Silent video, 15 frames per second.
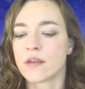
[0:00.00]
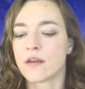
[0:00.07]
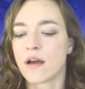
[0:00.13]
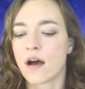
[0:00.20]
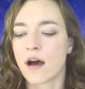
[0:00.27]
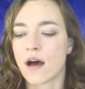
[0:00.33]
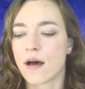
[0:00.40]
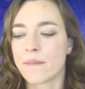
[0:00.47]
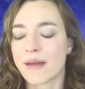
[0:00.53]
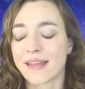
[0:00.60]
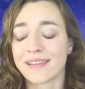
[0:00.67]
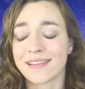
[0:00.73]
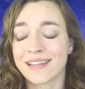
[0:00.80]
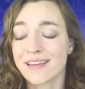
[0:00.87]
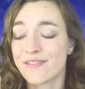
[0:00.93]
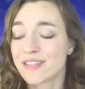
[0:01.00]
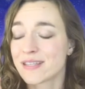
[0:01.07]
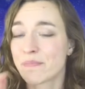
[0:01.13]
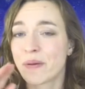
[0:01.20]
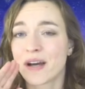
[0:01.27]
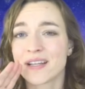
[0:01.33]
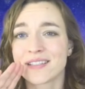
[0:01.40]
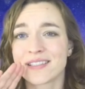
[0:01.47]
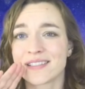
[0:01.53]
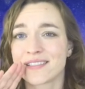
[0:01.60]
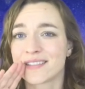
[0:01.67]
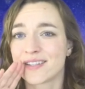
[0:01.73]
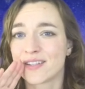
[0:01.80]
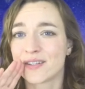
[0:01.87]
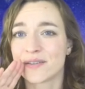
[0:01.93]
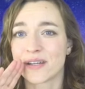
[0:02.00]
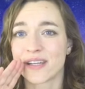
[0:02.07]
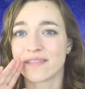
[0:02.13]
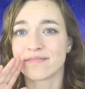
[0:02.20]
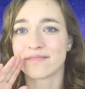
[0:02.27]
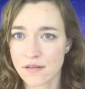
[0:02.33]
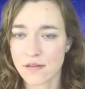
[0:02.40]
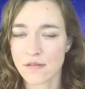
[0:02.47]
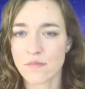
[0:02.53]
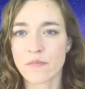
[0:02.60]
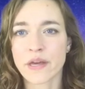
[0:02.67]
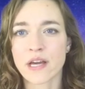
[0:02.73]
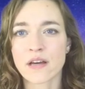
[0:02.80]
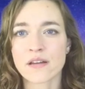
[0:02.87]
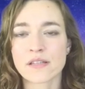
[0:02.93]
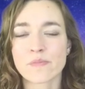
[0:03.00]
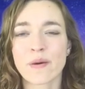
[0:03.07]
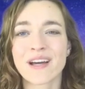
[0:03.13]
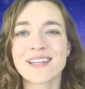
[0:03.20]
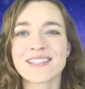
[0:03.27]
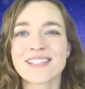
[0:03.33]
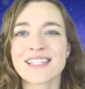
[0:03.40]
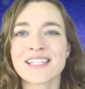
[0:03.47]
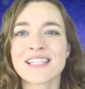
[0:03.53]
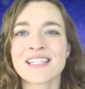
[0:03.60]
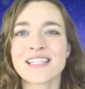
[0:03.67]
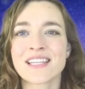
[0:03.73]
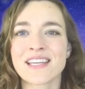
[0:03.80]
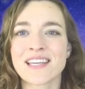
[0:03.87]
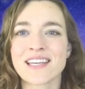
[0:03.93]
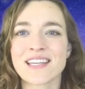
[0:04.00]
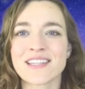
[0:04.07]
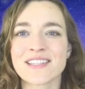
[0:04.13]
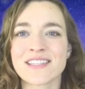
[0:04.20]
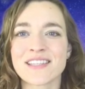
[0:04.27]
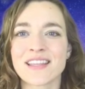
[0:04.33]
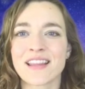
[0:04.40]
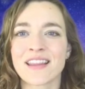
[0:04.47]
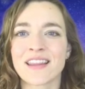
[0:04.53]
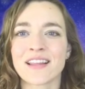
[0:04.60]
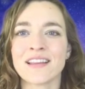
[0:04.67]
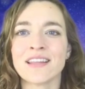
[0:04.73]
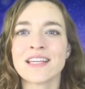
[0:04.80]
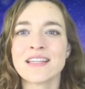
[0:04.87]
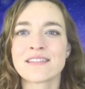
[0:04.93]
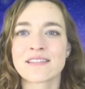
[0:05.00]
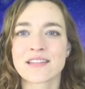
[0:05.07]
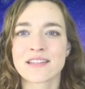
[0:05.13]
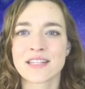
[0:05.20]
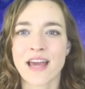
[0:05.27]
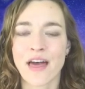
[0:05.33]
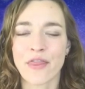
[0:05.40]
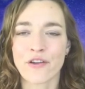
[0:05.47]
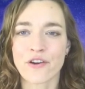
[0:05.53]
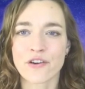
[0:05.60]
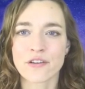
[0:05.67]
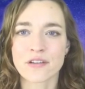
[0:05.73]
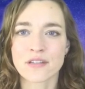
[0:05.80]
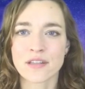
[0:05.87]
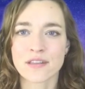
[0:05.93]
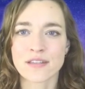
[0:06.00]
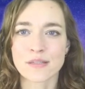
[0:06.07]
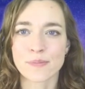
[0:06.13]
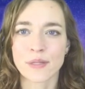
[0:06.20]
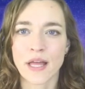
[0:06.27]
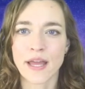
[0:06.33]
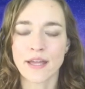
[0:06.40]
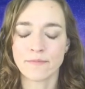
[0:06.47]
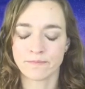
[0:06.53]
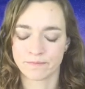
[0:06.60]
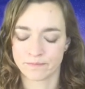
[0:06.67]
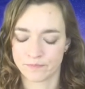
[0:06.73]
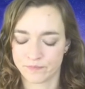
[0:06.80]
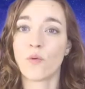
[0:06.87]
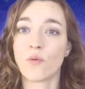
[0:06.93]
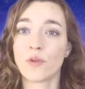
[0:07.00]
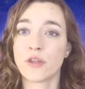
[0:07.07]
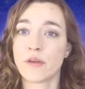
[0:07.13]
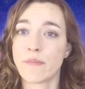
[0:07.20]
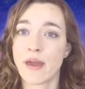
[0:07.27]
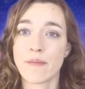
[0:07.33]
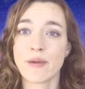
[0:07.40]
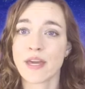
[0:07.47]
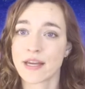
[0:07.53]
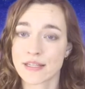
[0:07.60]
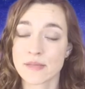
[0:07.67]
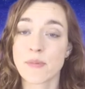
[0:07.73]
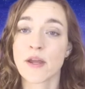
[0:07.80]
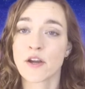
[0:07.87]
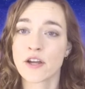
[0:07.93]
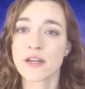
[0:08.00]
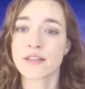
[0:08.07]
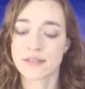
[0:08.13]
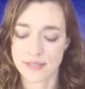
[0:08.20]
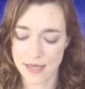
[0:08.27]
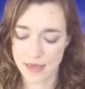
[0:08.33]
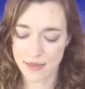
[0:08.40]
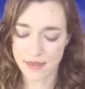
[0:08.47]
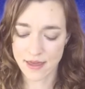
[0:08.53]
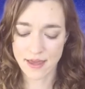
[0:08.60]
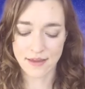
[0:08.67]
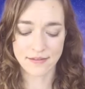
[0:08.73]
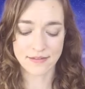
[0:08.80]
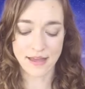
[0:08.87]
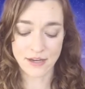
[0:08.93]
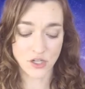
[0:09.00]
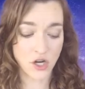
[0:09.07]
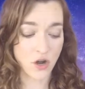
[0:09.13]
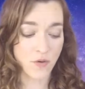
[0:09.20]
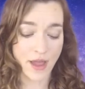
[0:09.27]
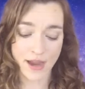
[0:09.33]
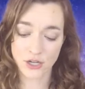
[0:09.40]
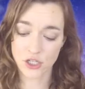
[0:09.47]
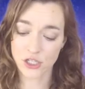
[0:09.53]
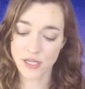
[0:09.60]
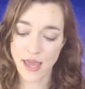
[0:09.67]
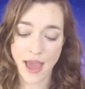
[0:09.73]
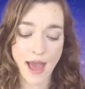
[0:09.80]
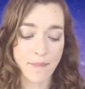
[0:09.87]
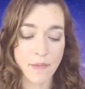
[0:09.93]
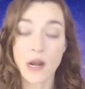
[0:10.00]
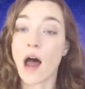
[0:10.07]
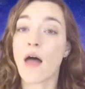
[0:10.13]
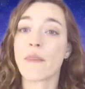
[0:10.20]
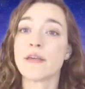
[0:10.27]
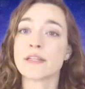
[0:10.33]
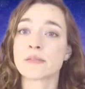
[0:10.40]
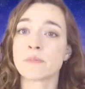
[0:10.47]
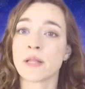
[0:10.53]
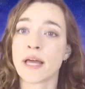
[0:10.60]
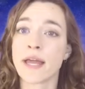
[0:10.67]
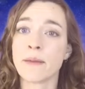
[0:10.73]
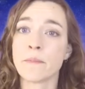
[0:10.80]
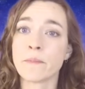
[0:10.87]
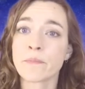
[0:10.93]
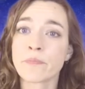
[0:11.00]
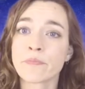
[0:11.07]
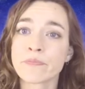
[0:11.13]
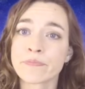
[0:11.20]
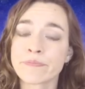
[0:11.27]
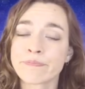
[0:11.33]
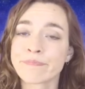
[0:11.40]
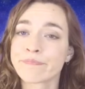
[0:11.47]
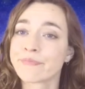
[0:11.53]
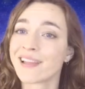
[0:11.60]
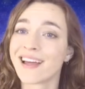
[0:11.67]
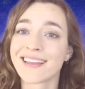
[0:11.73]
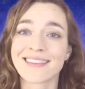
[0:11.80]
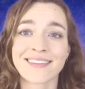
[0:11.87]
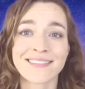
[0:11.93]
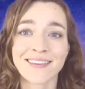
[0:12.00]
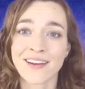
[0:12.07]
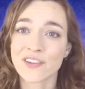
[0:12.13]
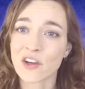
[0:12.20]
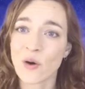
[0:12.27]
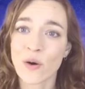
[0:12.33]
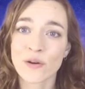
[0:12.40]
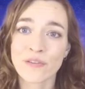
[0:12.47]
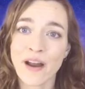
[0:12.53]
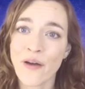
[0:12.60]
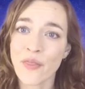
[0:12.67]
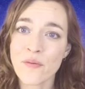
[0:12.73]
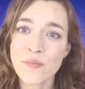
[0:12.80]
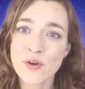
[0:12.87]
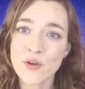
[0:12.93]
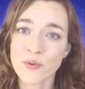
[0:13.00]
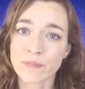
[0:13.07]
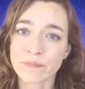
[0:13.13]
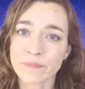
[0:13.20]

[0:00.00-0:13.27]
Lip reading: And leave it to Pisces to do it. Because Pisces is the least tethered to this plane. You may be experiencing things that don't actually happen on this plane. Like the sun going around the moon.